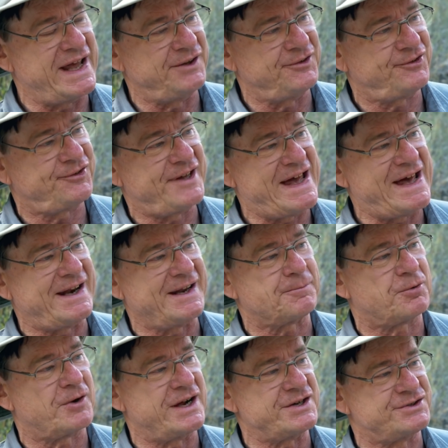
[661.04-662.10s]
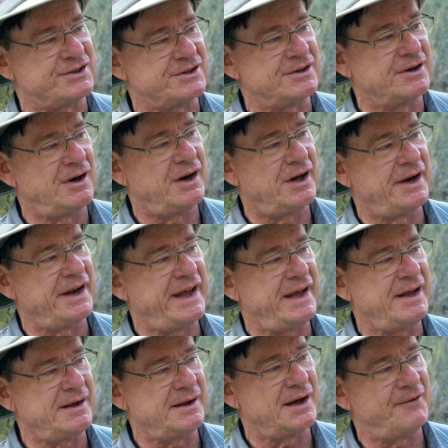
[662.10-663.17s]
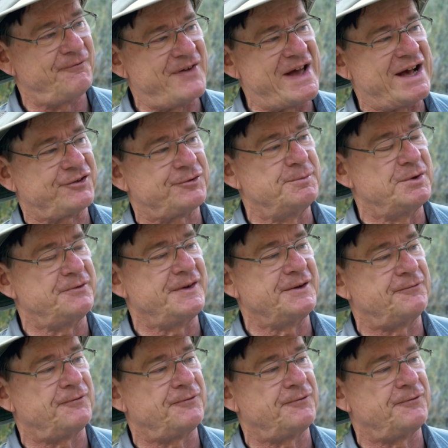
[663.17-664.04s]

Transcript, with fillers: and static pressure on a fast-moving